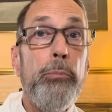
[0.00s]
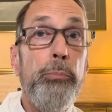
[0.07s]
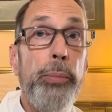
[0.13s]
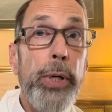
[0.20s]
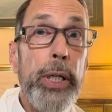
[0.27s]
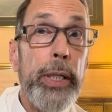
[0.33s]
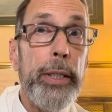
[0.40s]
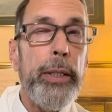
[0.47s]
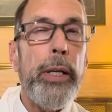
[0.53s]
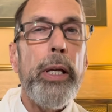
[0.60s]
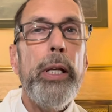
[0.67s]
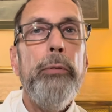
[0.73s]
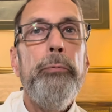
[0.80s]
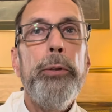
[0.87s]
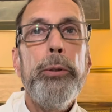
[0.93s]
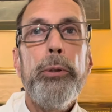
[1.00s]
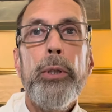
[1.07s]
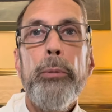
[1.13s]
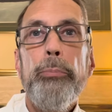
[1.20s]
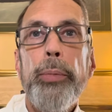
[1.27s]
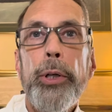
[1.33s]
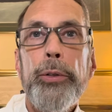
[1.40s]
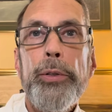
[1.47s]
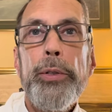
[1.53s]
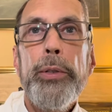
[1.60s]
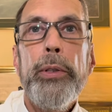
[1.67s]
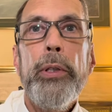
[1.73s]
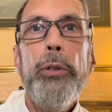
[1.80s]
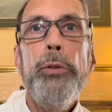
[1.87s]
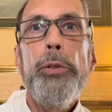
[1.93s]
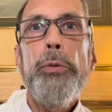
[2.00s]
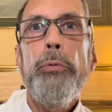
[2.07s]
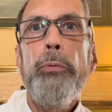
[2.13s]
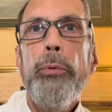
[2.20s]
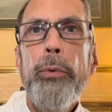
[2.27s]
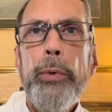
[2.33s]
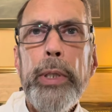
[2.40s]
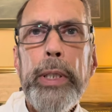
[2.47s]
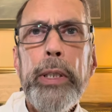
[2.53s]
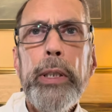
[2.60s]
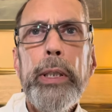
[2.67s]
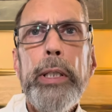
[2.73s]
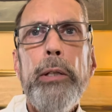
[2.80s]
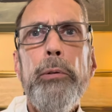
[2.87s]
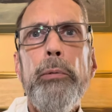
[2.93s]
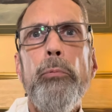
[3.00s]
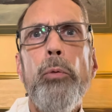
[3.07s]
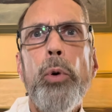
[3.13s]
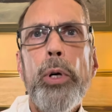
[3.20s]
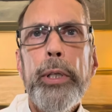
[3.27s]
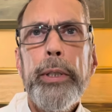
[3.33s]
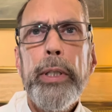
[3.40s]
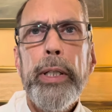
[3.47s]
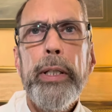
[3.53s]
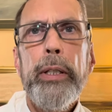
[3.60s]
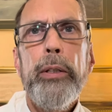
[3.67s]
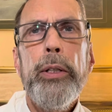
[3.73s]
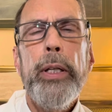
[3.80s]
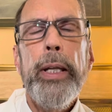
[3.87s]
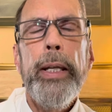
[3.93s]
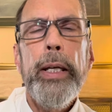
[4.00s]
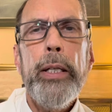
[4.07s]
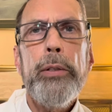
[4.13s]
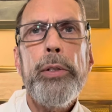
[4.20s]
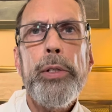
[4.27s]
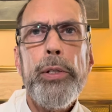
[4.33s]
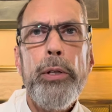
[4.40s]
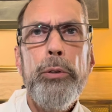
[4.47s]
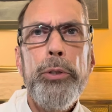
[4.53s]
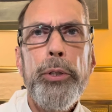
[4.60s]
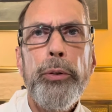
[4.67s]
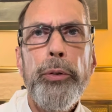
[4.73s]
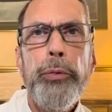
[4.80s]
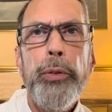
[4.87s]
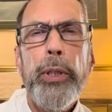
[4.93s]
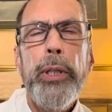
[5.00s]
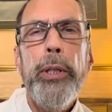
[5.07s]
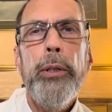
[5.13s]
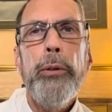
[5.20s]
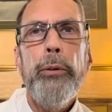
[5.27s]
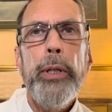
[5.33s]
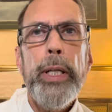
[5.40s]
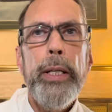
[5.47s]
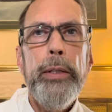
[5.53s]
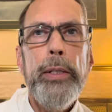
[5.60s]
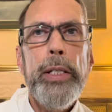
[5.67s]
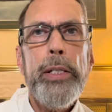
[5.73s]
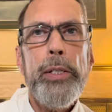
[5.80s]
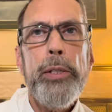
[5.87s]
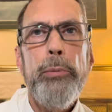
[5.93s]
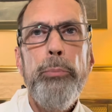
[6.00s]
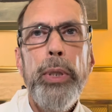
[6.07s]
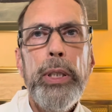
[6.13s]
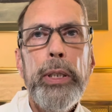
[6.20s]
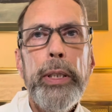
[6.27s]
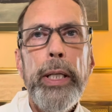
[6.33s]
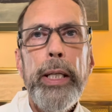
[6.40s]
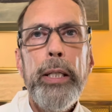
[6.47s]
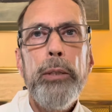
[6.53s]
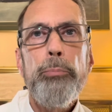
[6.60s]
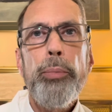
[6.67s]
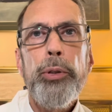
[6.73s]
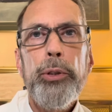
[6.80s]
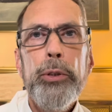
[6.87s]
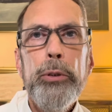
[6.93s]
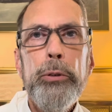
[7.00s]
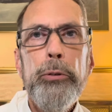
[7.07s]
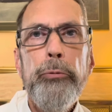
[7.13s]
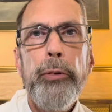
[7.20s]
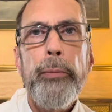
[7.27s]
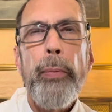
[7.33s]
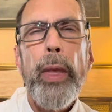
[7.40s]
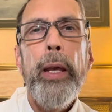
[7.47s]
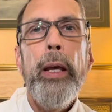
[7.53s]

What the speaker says: But if you're a person who's really wanting to get Social Security disability approved